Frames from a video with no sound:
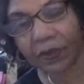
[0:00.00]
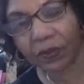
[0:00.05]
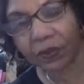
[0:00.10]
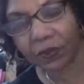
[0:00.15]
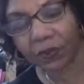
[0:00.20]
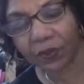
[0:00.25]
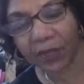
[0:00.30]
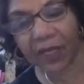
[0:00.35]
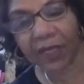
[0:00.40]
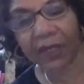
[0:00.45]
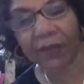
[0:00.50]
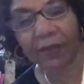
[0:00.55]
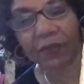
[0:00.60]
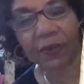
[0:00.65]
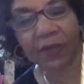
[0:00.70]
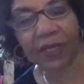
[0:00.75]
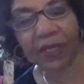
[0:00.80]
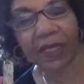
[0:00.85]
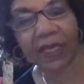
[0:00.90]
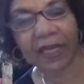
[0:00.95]
really,
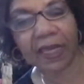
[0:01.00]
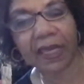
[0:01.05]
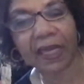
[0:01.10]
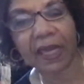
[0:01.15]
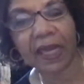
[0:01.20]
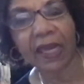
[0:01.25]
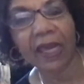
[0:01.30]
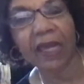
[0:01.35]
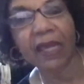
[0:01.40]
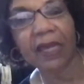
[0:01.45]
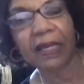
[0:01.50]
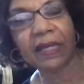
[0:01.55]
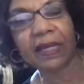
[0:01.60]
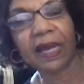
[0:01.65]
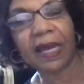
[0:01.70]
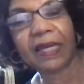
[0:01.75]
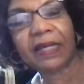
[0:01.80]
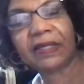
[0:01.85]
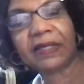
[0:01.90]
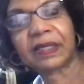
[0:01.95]
really
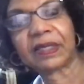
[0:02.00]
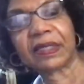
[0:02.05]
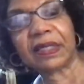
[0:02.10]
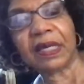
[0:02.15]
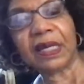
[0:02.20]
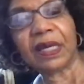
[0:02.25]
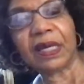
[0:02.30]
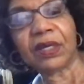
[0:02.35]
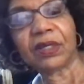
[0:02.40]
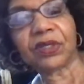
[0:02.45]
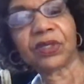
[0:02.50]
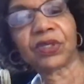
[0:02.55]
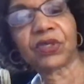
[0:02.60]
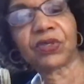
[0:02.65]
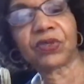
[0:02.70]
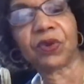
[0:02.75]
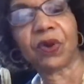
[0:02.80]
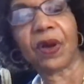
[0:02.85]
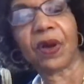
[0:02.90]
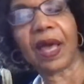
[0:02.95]
nice
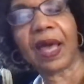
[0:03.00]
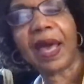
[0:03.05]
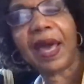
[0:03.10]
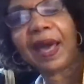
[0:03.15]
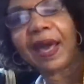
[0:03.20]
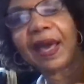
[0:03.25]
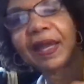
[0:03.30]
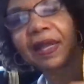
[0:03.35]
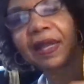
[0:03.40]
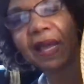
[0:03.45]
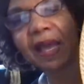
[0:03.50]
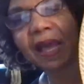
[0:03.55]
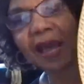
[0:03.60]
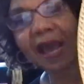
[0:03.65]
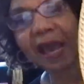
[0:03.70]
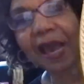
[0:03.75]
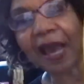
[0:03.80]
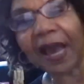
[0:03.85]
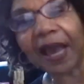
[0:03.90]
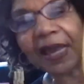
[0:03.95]
straw hat.
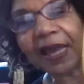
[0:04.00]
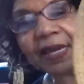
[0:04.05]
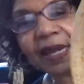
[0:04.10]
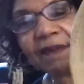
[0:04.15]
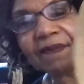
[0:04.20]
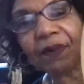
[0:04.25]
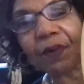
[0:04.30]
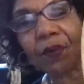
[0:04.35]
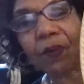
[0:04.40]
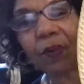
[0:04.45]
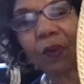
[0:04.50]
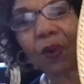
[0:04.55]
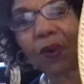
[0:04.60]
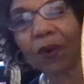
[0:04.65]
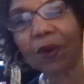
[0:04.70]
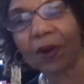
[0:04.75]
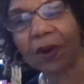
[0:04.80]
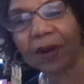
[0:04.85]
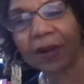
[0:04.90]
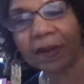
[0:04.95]
I never
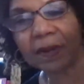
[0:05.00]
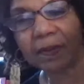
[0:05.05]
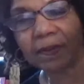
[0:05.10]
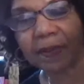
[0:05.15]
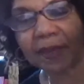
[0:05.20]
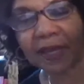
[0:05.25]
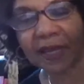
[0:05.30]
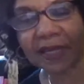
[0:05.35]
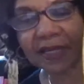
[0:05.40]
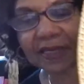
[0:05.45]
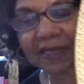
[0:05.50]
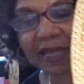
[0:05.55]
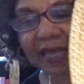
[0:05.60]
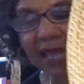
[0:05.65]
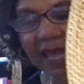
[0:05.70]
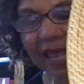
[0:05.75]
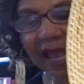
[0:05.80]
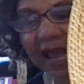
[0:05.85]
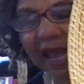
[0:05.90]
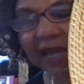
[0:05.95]
wore it because
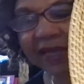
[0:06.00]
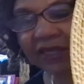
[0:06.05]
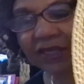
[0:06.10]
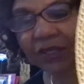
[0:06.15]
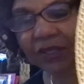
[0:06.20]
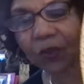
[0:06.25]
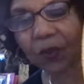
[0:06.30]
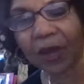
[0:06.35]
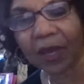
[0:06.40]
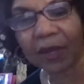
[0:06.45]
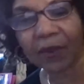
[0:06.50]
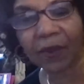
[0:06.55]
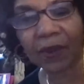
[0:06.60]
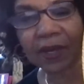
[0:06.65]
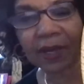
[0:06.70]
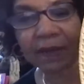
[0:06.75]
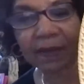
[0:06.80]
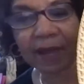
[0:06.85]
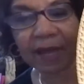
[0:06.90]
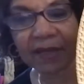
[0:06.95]
I sweat
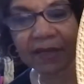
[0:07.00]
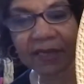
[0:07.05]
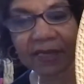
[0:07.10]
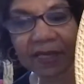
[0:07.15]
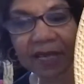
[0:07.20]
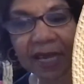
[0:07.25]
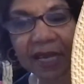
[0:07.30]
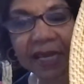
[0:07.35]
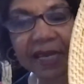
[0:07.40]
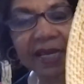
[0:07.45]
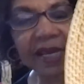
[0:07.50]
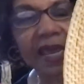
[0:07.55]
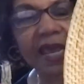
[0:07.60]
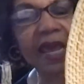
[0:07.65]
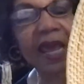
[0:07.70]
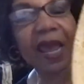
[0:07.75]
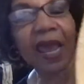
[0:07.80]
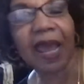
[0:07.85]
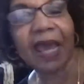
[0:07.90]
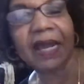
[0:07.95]
when I'm outside,
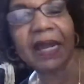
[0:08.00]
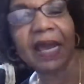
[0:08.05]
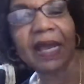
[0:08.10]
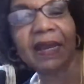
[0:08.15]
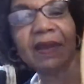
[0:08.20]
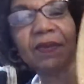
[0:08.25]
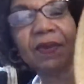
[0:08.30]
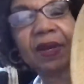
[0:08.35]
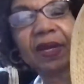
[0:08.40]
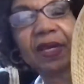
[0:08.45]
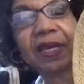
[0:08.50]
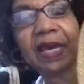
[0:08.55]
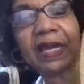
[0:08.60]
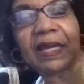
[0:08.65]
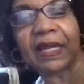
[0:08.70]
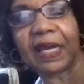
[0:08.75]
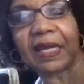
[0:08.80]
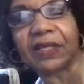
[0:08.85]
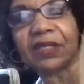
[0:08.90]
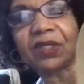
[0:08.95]
and I didn't want to
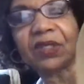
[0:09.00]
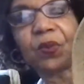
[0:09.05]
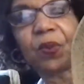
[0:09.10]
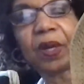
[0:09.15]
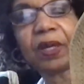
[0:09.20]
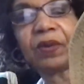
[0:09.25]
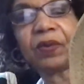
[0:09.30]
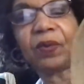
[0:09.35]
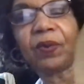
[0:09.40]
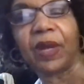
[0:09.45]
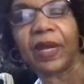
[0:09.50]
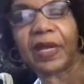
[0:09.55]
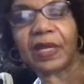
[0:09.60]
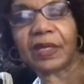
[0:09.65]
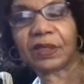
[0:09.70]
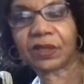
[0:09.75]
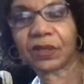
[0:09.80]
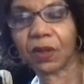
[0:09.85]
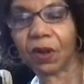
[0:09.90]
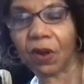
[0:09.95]
get like sweat
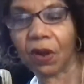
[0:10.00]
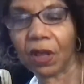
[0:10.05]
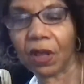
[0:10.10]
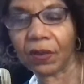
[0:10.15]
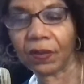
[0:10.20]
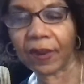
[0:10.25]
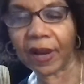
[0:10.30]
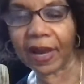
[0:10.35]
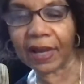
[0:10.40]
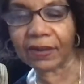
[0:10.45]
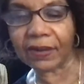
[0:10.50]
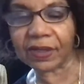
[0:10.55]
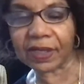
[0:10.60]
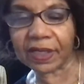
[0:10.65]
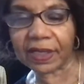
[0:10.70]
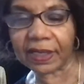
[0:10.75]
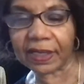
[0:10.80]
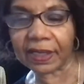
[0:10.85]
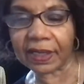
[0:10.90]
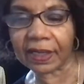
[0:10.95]
rings all around
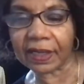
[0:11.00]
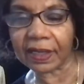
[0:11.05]
it.